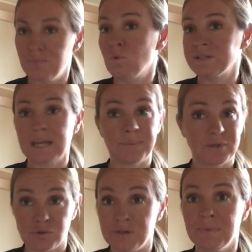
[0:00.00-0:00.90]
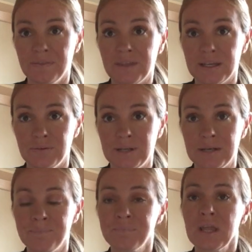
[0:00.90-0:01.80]
what type of treatment that you
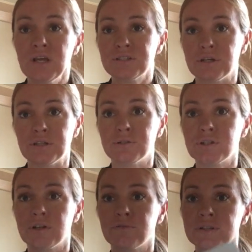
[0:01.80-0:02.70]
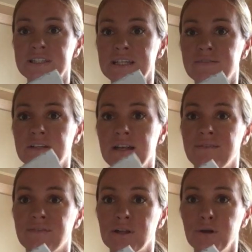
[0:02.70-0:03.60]
need. So you should have received an
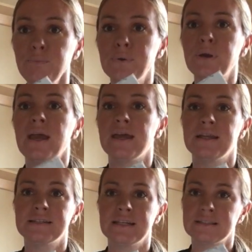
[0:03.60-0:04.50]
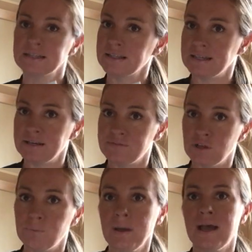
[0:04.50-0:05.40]
envelope, and inside the
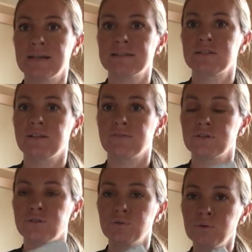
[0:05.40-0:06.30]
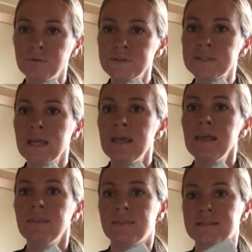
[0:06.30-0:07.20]
envelope has different tools.
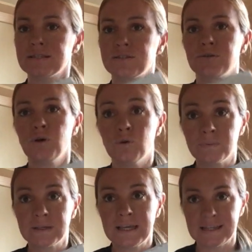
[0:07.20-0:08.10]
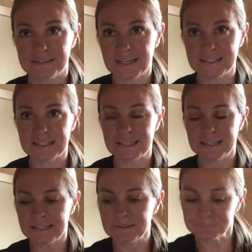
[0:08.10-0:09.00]
This is your home testing
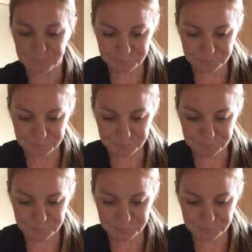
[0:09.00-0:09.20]
kit,